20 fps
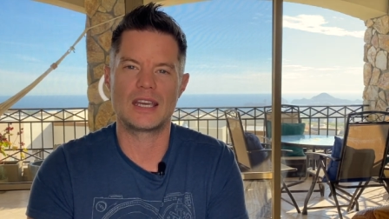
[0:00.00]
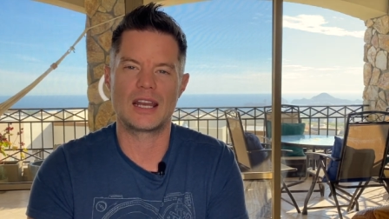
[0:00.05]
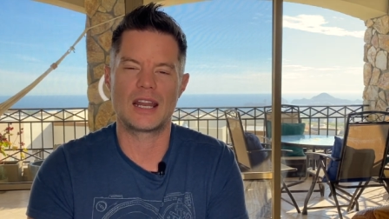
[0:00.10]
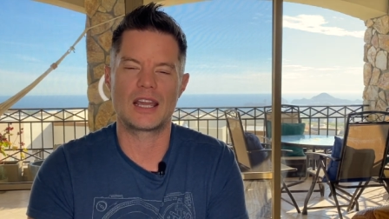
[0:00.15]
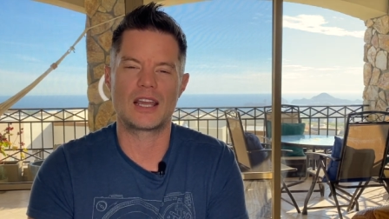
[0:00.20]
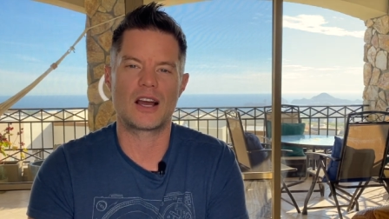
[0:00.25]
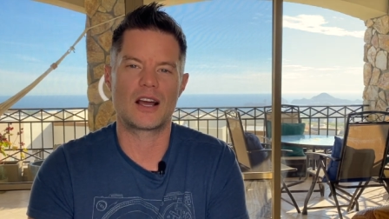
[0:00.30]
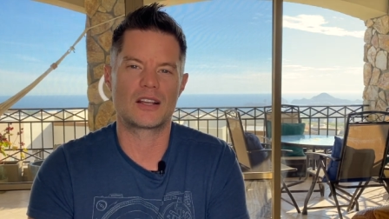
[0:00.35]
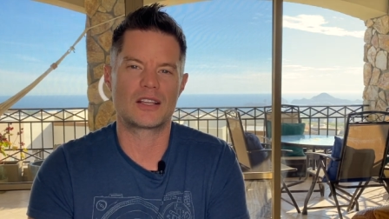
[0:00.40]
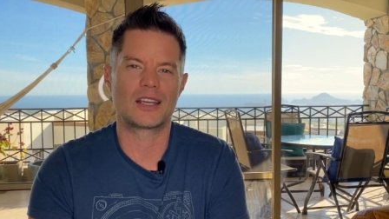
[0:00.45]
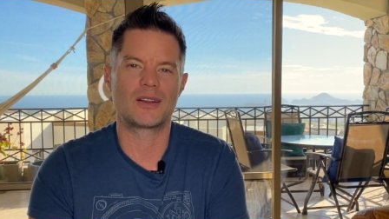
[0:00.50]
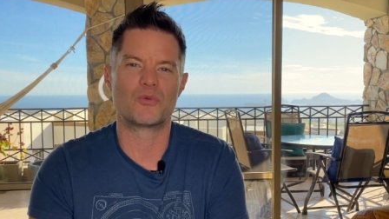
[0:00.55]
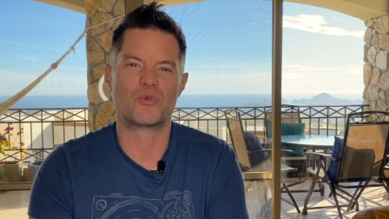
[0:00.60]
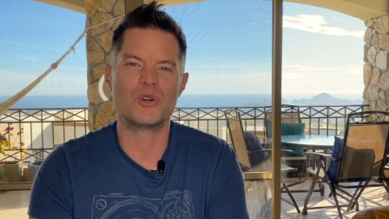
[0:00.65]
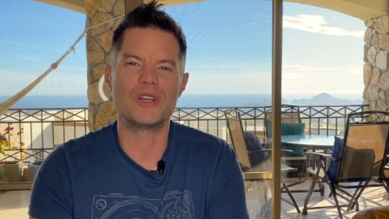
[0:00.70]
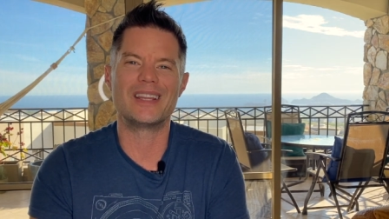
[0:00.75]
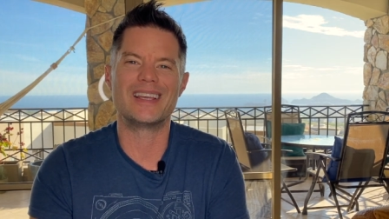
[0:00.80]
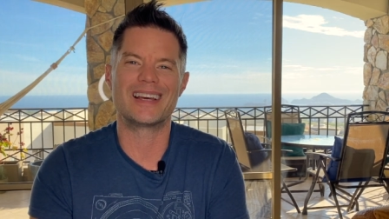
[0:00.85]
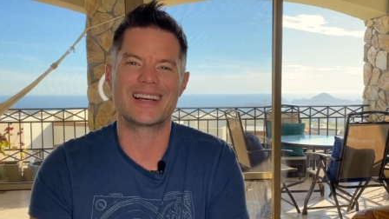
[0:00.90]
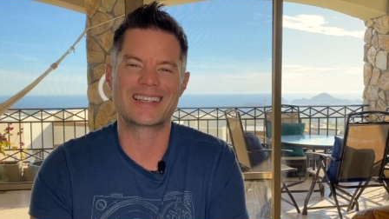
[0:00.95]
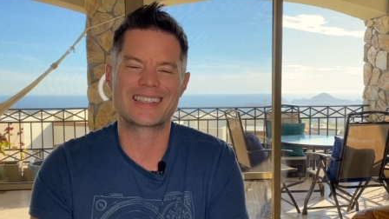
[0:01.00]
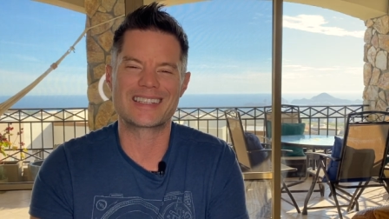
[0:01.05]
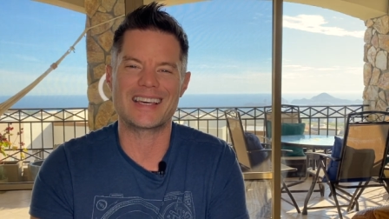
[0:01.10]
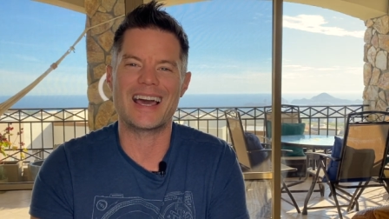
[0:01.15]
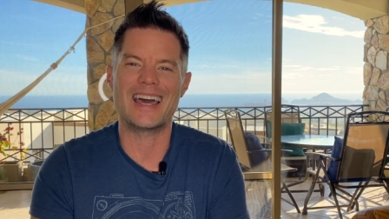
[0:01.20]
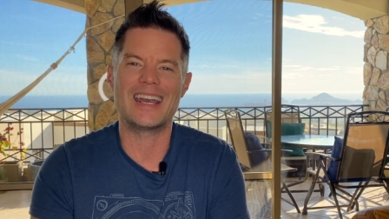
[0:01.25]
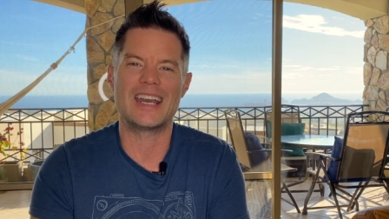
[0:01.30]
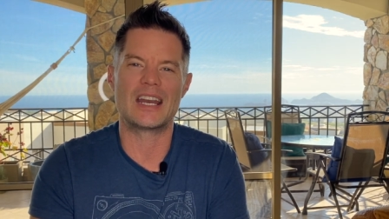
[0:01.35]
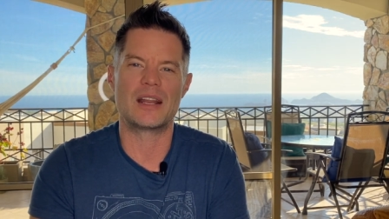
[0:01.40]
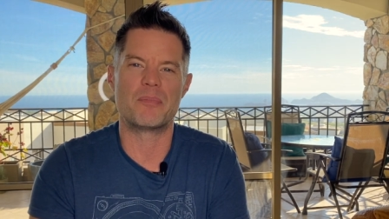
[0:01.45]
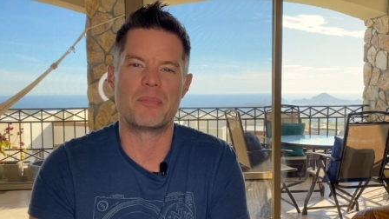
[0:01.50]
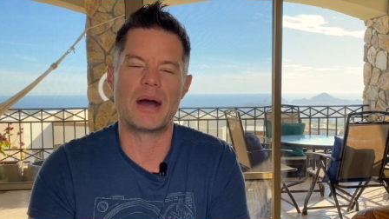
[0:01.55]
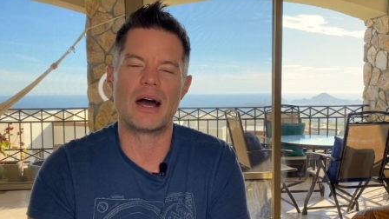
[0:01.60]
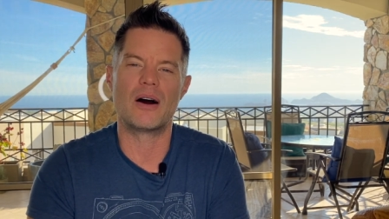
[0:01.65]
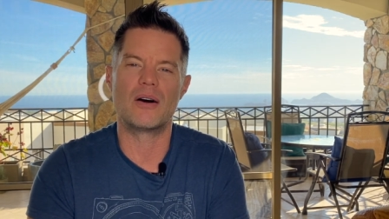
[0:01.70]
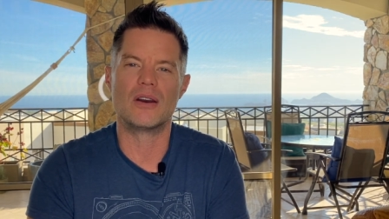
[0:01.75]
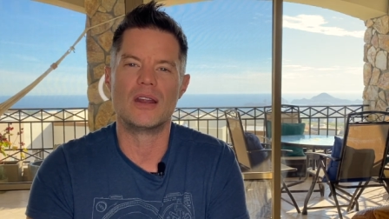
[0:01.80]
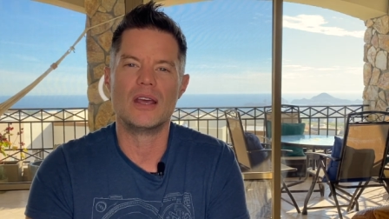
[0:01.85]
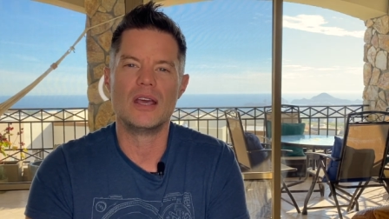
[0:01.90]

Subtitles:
And I got really excited about